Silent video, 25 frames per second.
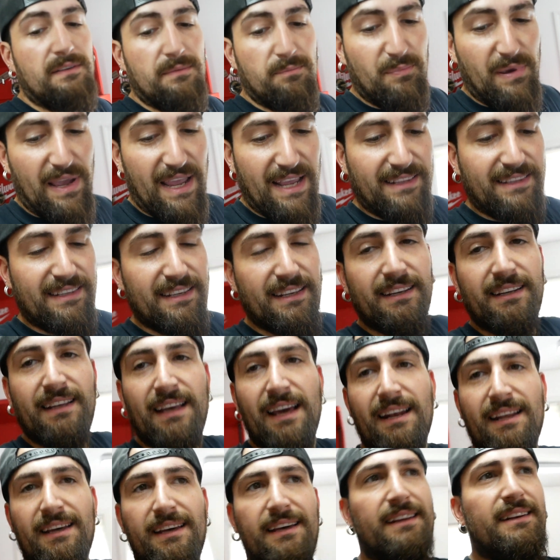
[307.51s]
Painted,
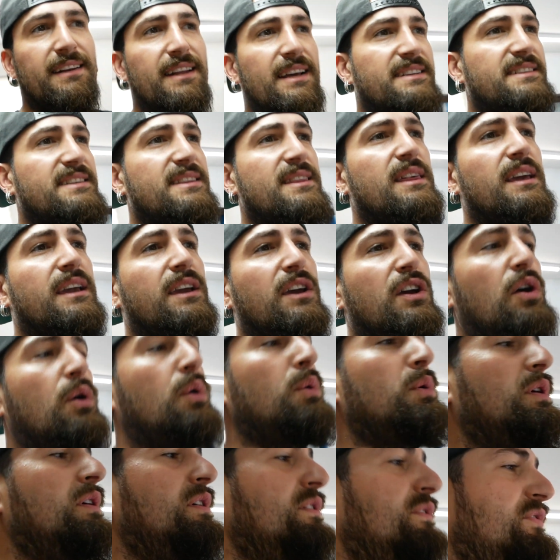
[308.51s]
got a nice thick
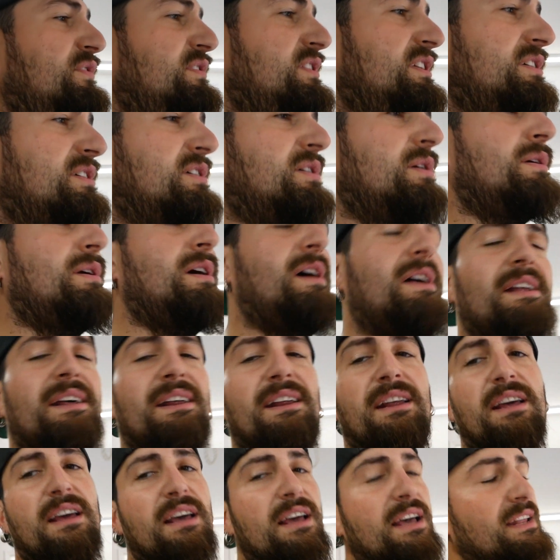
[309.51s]
coat of clear coat on
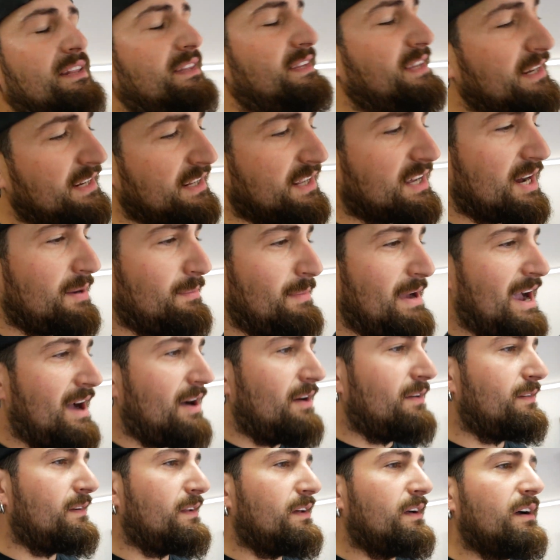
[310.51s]
it. Didn't come
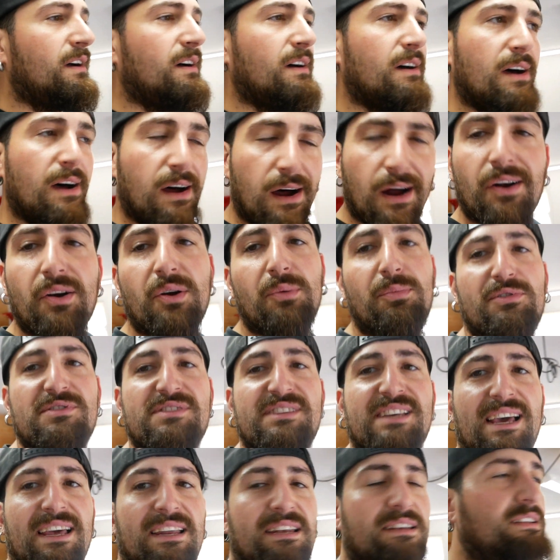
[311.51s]
out
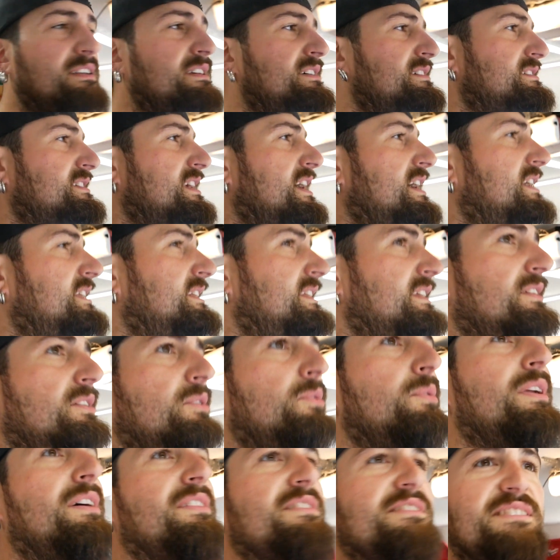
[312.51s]
100% because I did
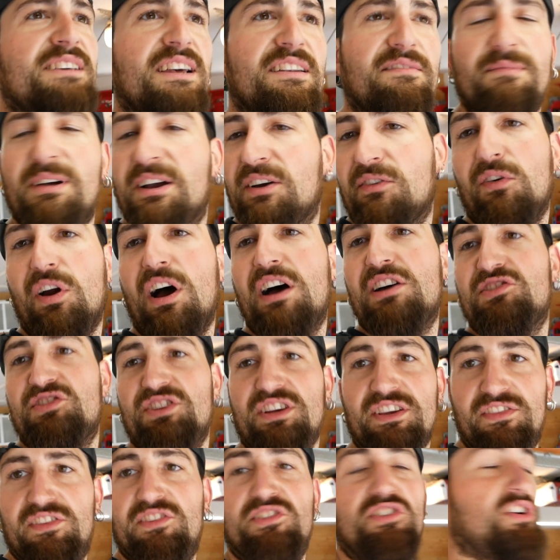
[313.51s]
do it on the side of my garage
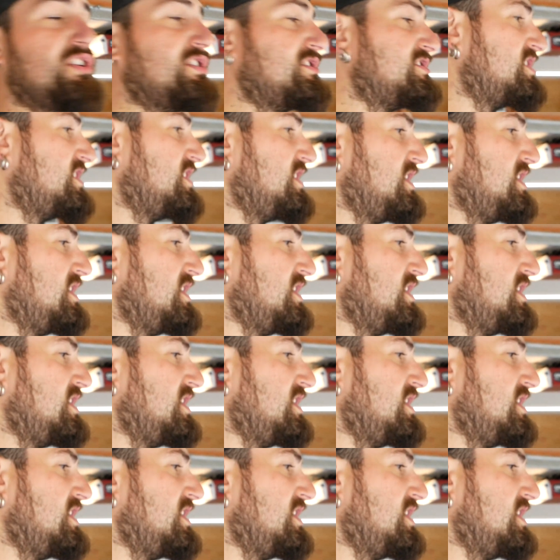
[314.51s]
in the dirt.